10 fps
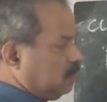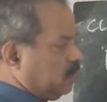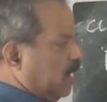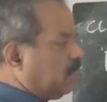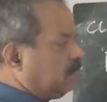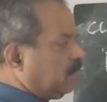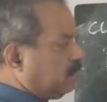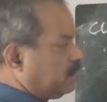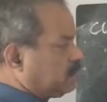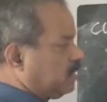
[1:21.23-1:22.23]
can be
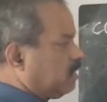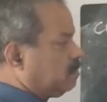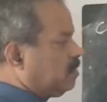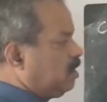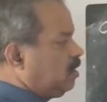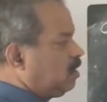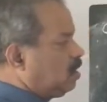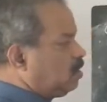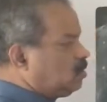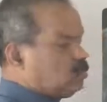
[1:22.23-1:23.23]
represented by
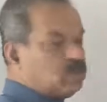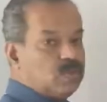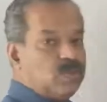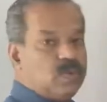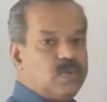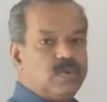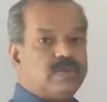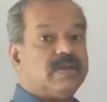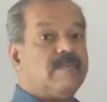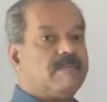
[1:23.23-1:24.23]
two
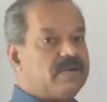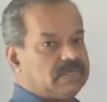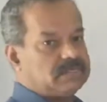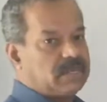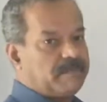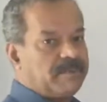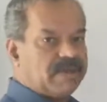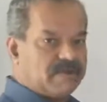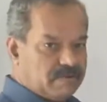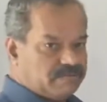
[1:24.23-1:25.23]
numbers, a
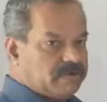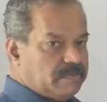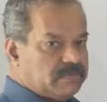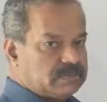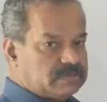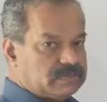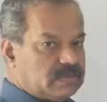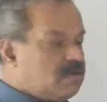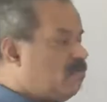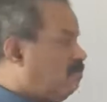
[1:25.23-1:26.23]
pair of
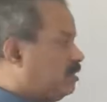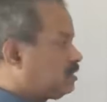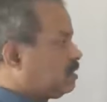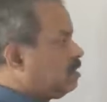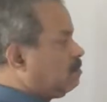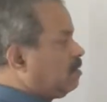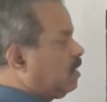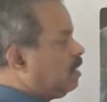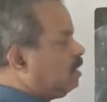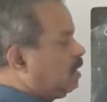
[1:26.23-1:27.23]
numbers. First
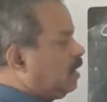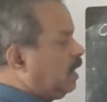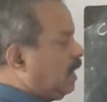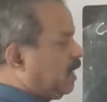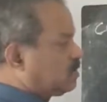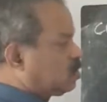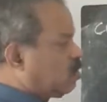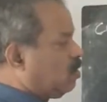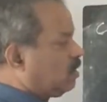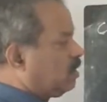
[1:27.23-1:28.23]
number x
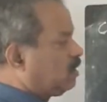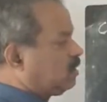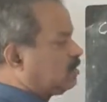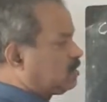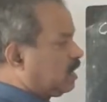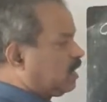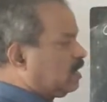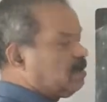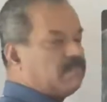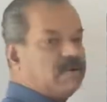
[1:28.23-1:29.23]
coordinate, second
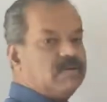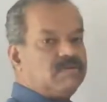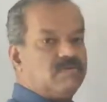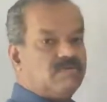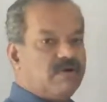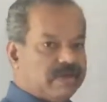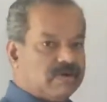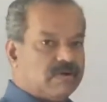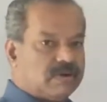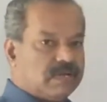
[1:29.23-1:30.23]
number y
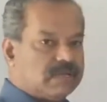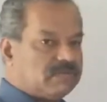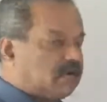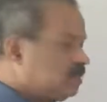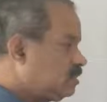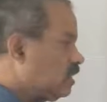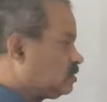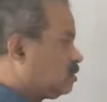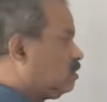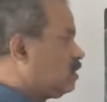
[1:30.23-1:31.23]
coordinate. What is
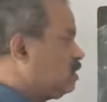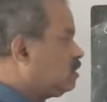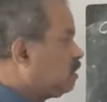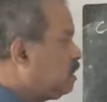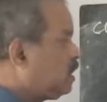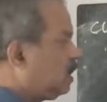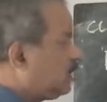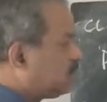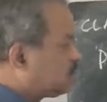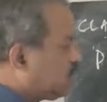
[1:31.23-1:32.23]
x coordinate?
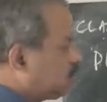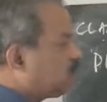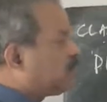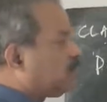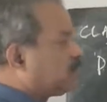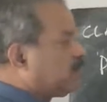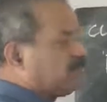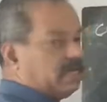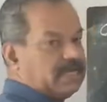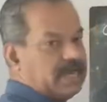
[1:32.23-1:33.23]
Distance from the
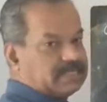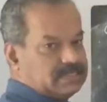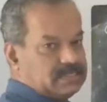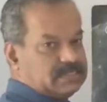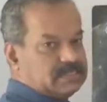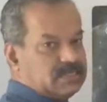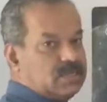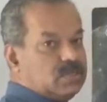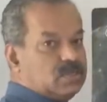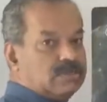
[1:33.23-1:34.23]
y axis
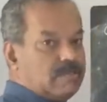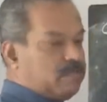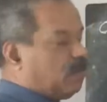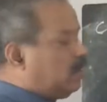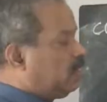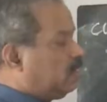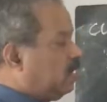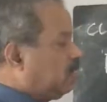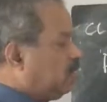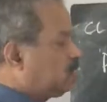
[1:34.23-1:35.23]
to the point,
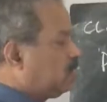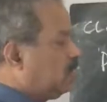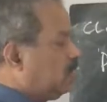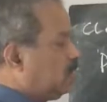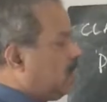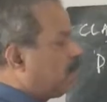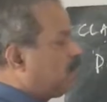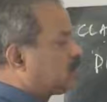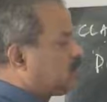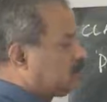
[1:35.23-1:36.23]
that is
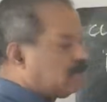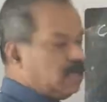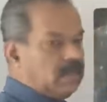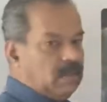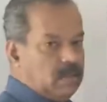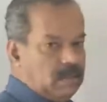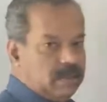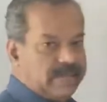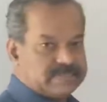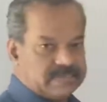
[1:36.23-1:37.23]
numbers on the
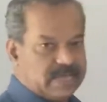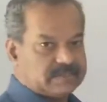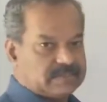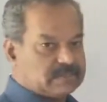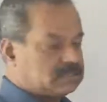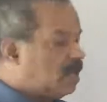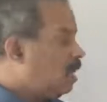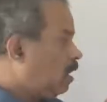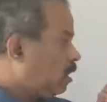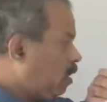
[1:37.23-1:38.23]
x axis.
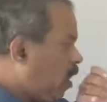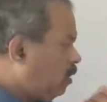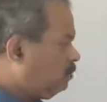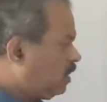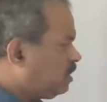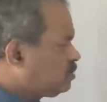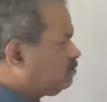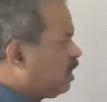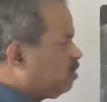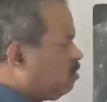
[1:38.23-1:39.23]
What is
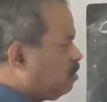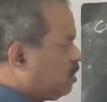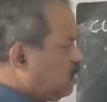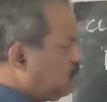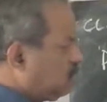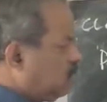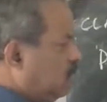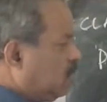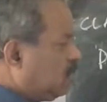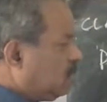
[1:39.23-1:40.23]
y
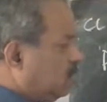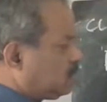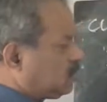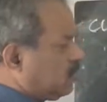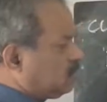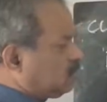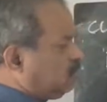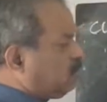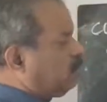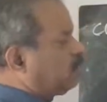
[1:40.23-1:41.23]
coordinate? Distance
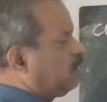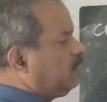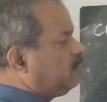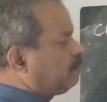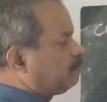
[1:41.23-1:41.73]
from the